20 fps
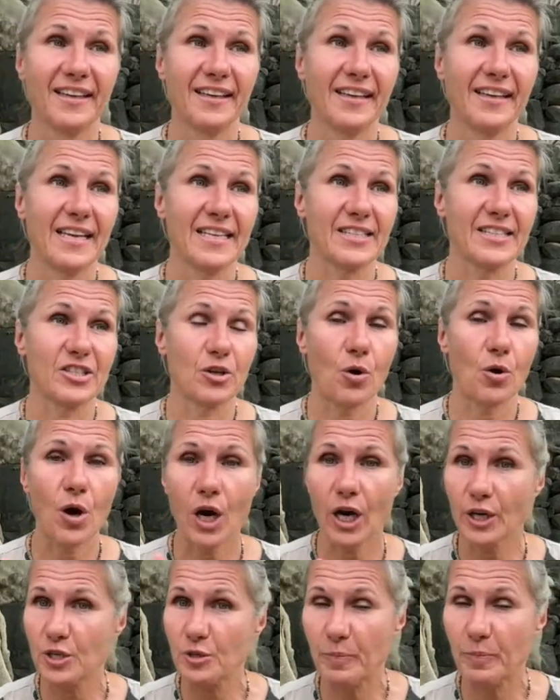It's so
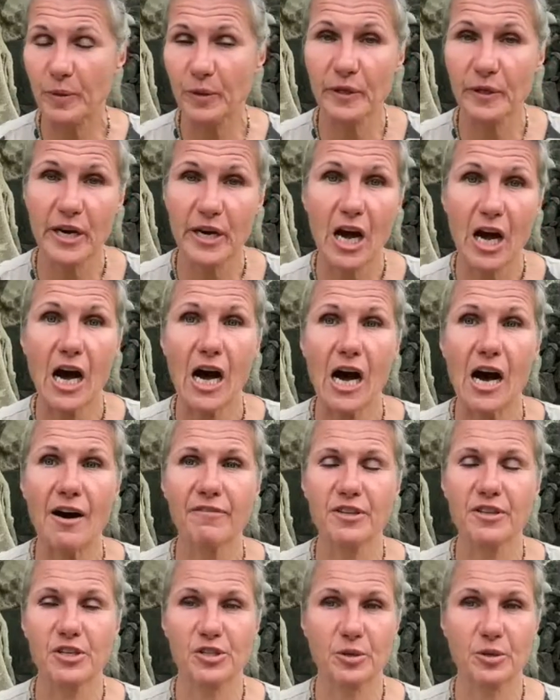hard to pull it
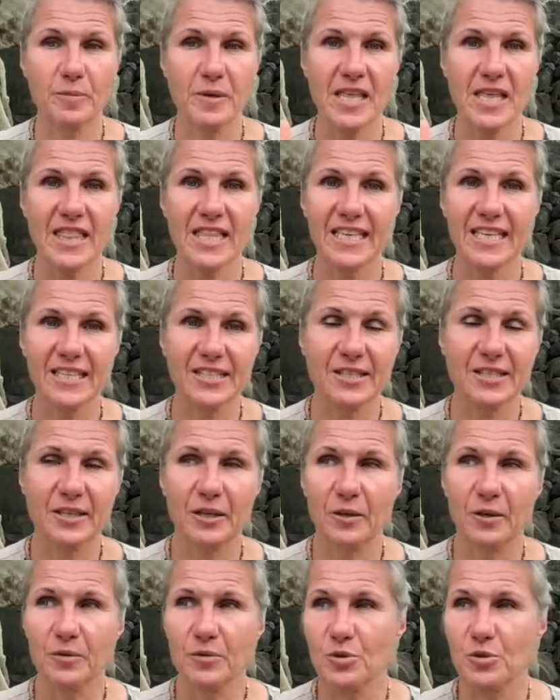off. There's so many things,
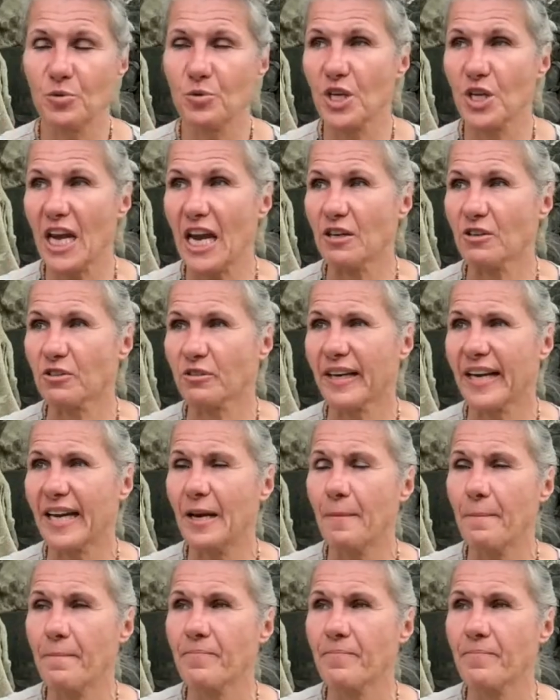to change, right?